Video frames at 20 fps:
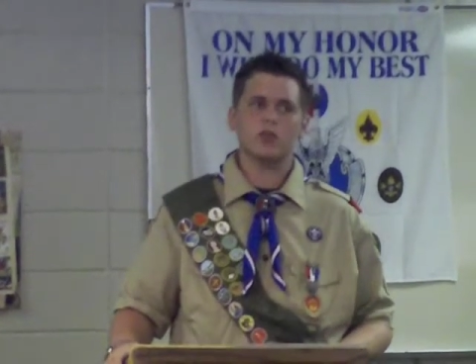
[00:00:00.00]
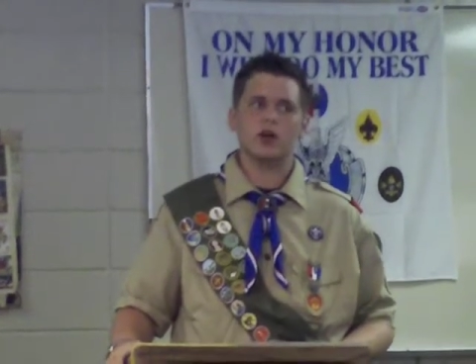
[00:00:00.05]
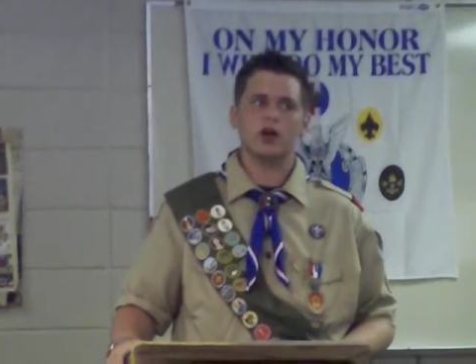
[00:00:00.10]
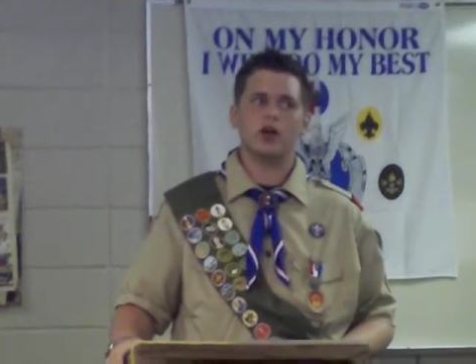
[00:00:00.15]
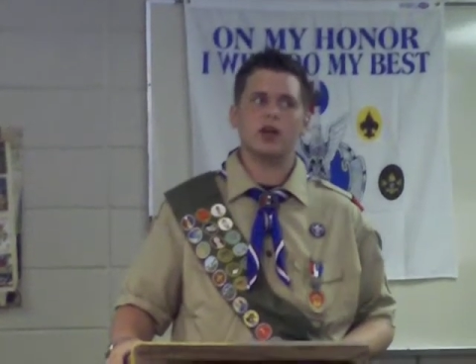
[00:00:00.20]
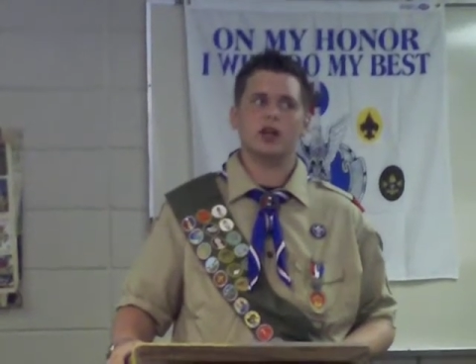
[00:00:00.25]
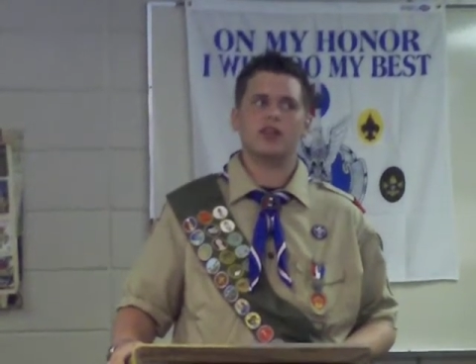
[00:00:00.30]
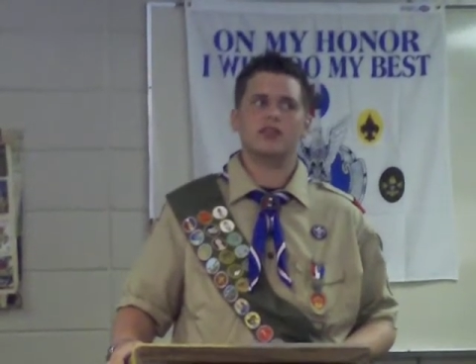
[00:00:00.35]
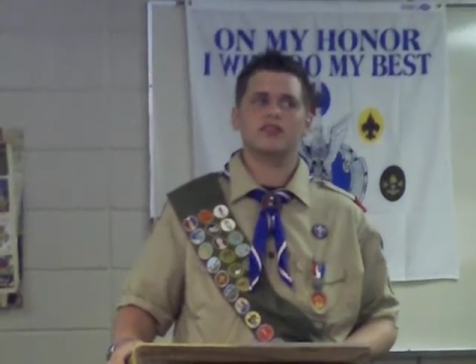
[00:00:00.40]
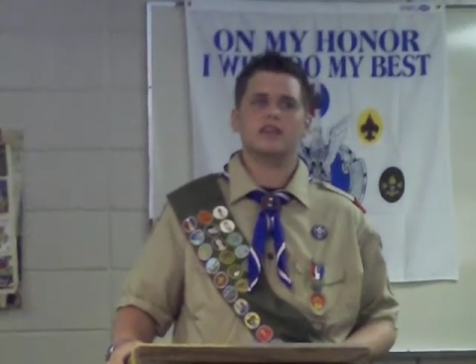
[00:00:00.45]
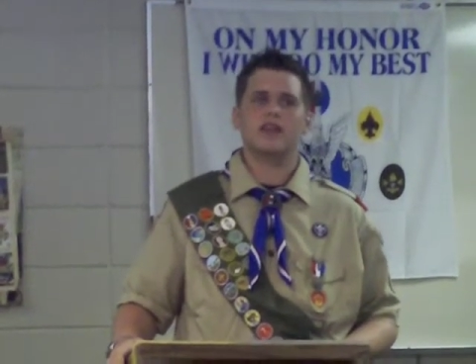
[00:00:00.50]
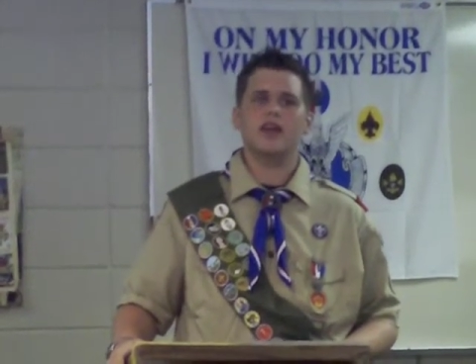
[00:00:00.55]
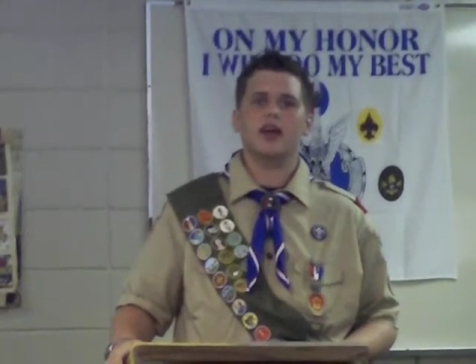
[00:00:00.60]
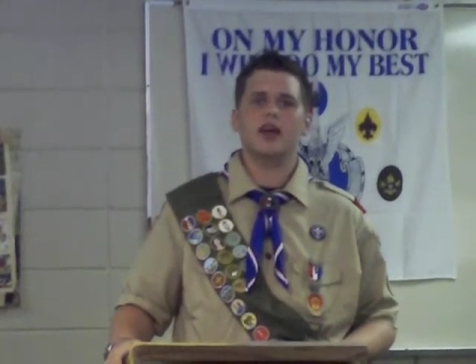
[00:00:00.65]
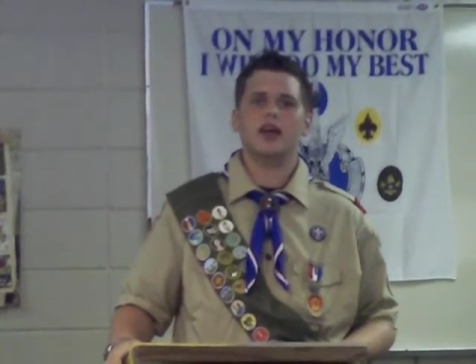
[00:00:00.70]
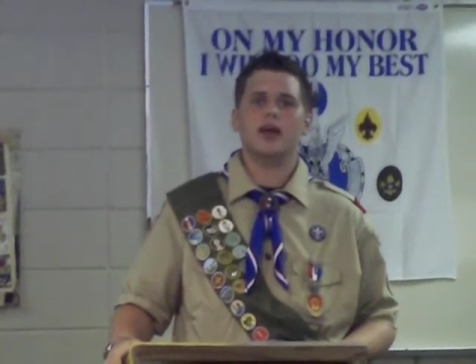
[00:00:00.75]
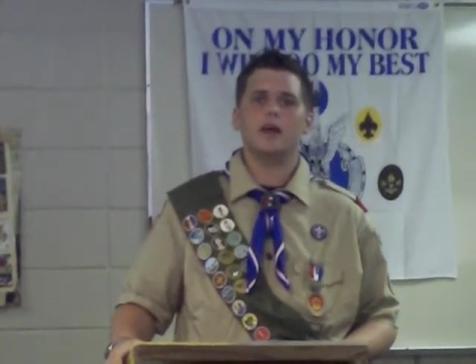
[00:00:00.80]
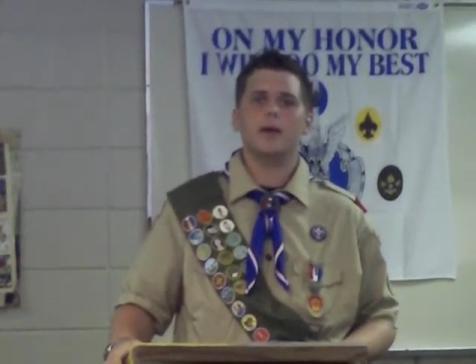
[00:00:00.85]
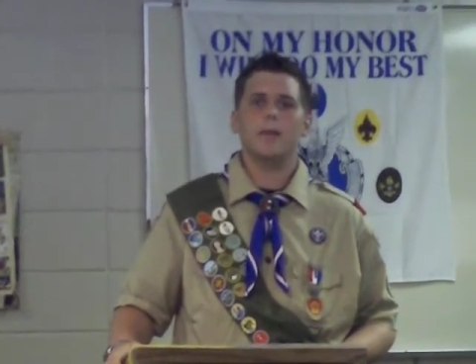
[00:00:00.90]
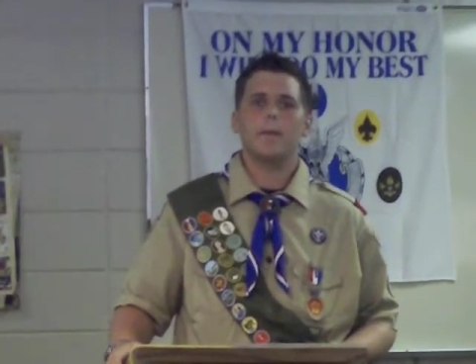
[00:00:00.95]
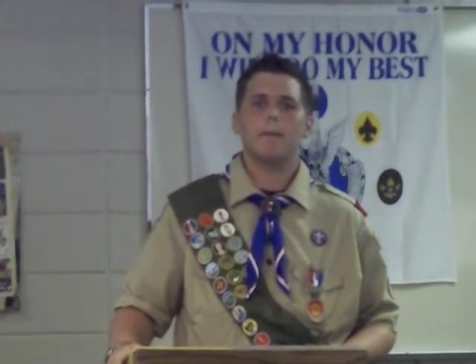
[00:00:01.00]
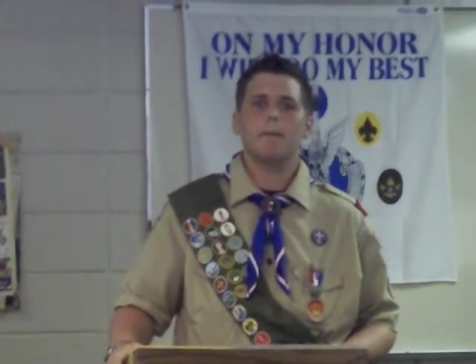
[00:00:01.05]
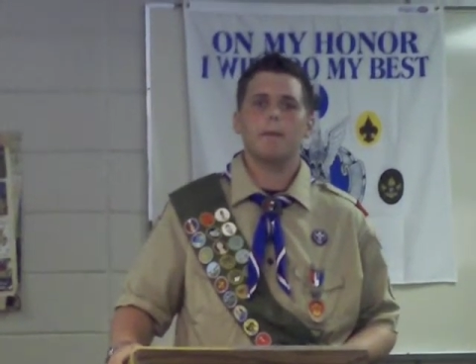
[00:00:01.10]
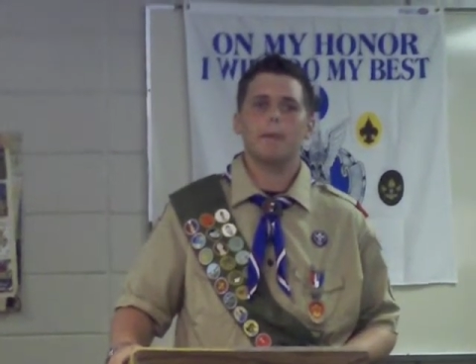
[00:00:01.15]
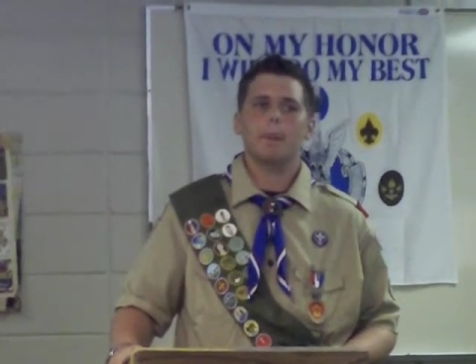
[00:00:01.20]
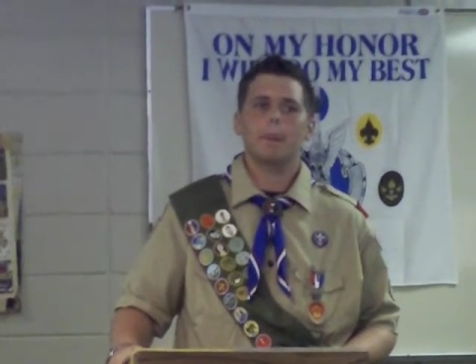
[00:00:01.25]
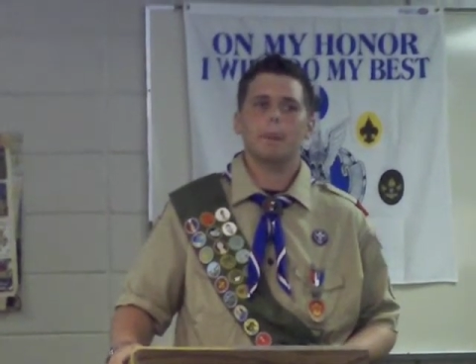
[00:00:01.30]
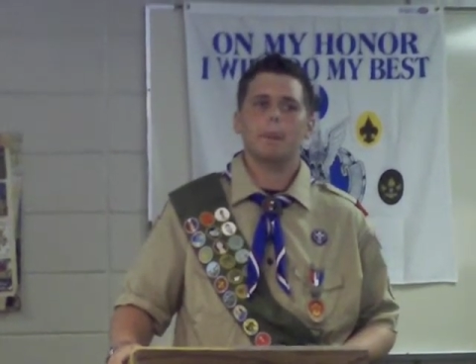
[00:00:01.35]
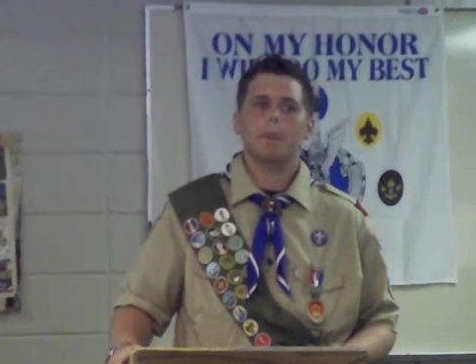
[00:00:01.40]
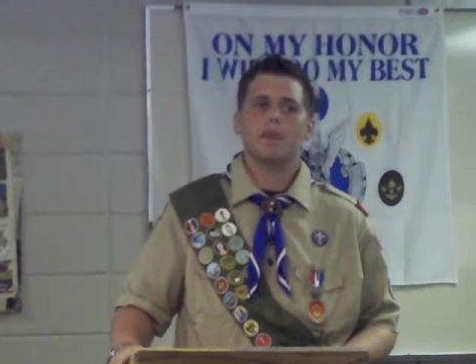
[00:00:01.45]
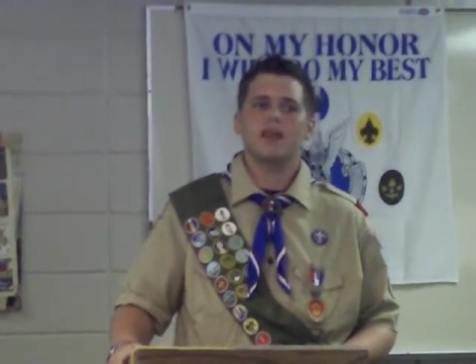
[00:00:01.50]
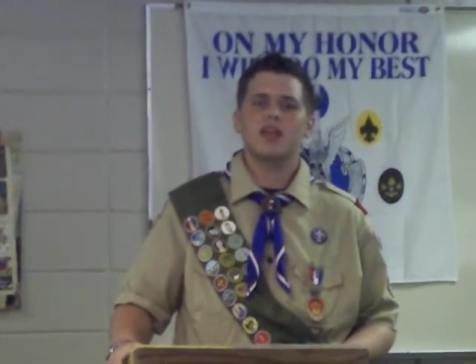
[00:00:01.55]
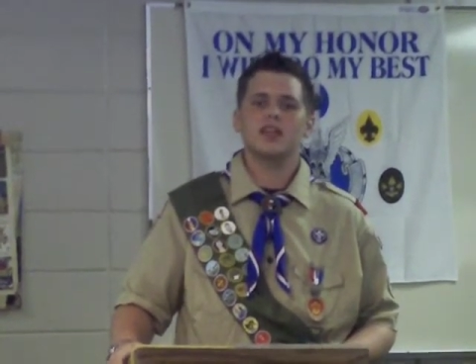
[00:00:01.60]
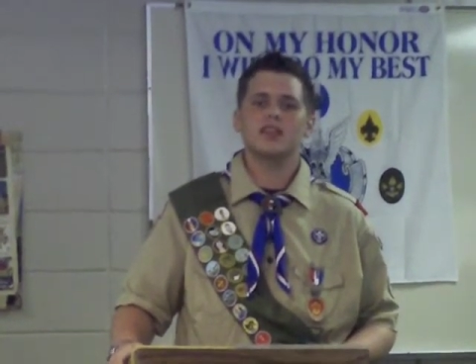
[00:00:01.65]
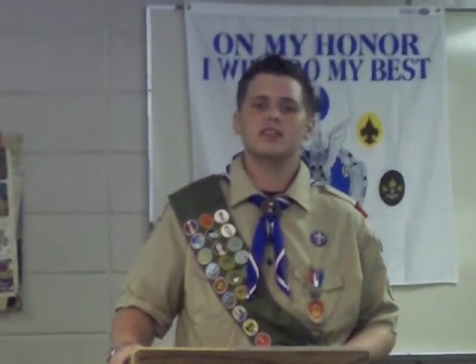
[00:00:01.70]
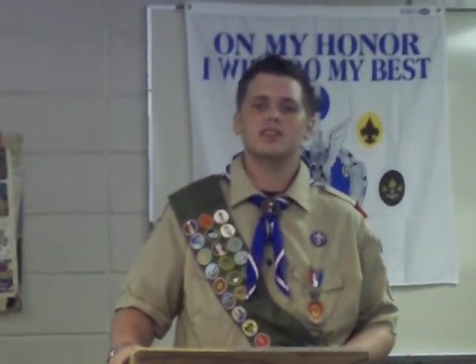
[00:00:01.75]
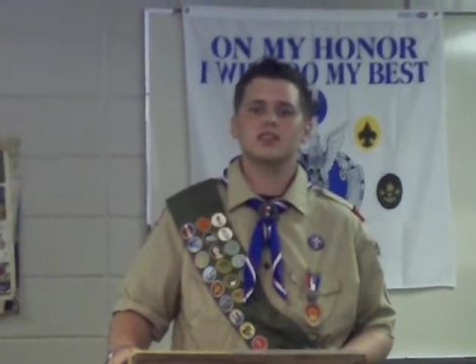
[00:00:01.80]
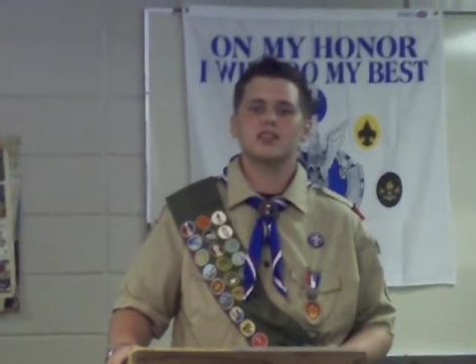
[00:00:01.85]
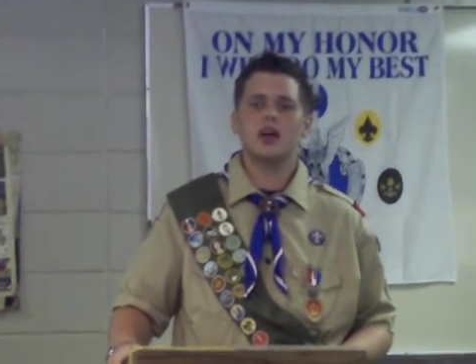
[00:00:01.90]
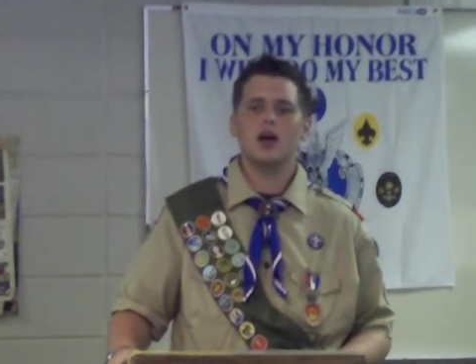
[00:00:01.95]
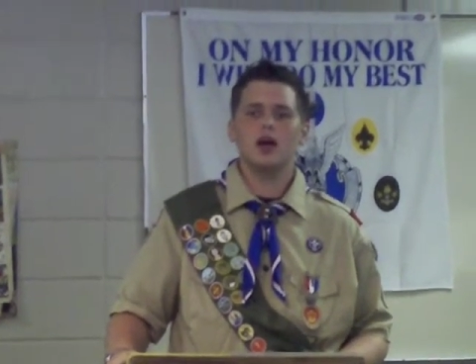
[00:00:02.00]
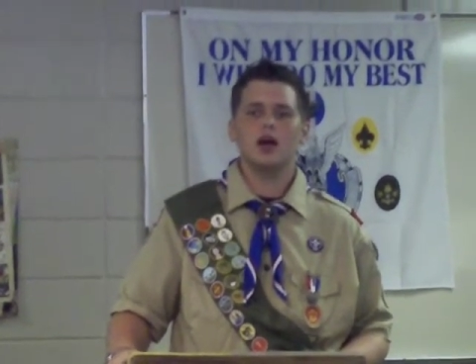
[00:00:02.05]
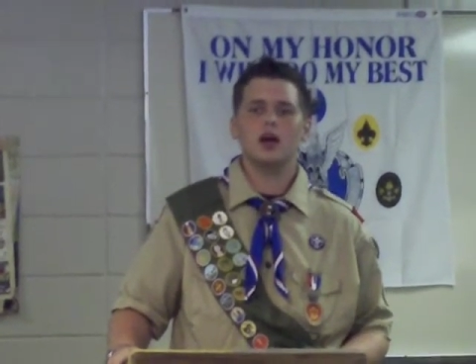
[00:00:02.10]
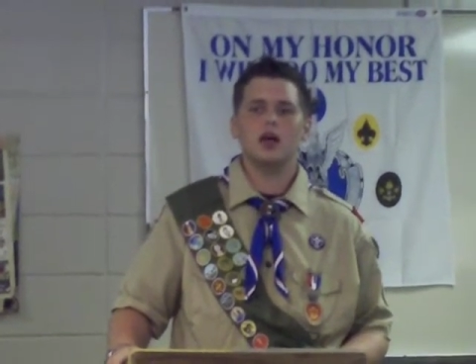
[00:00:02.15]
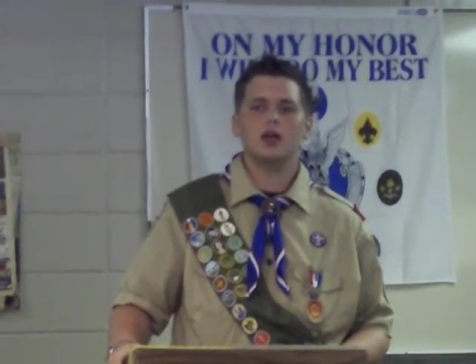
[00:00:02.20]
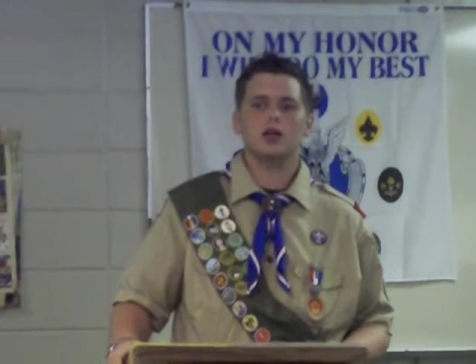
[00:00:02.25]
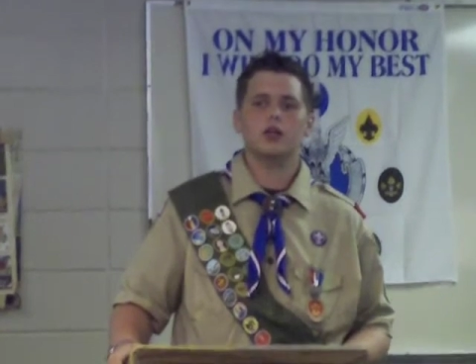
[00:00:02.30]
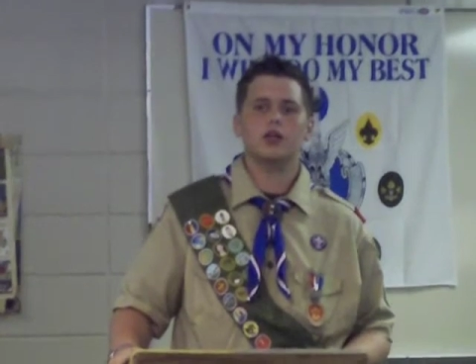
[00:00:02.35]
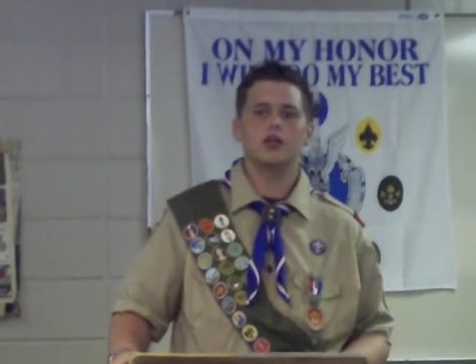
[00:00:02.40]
where it's like, it's not,